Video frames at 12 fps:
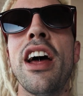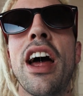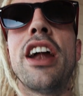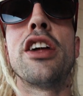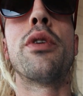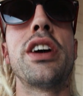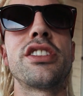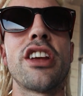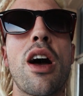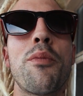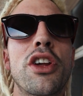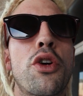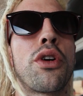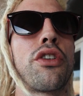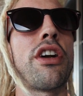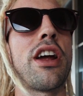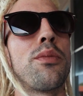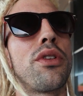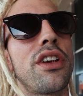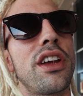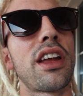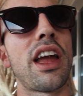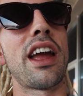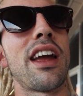Anyways, I'm gonna quit
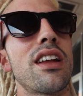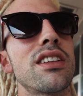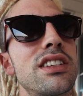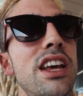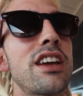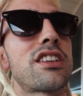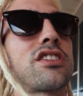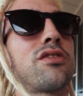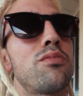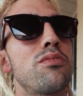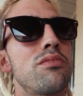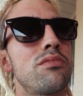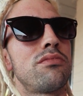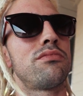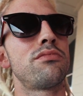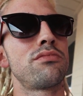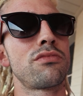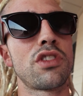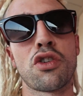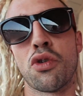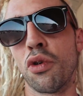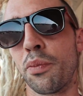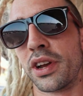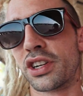rambling and take some
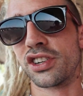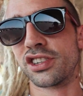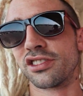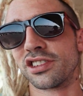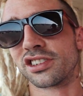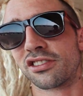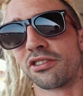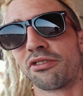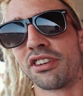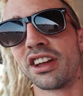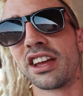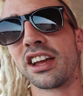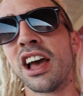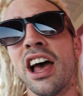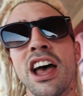cool pictures of this graffiti.